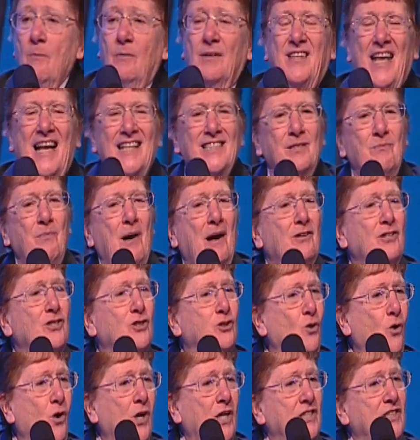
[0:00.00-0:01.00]
But that's about
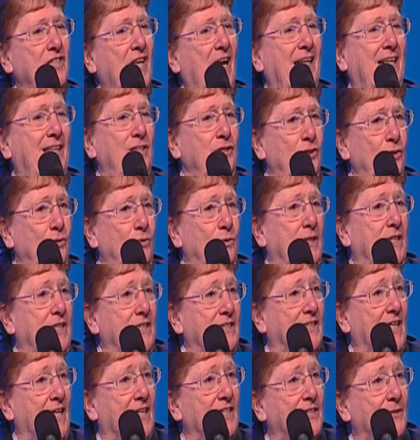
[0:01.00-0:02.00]
as long as I can do it,
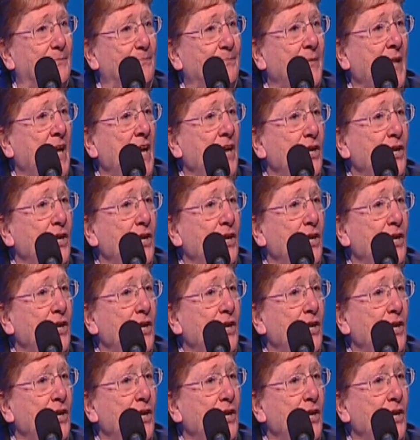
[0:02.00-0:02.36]
he says.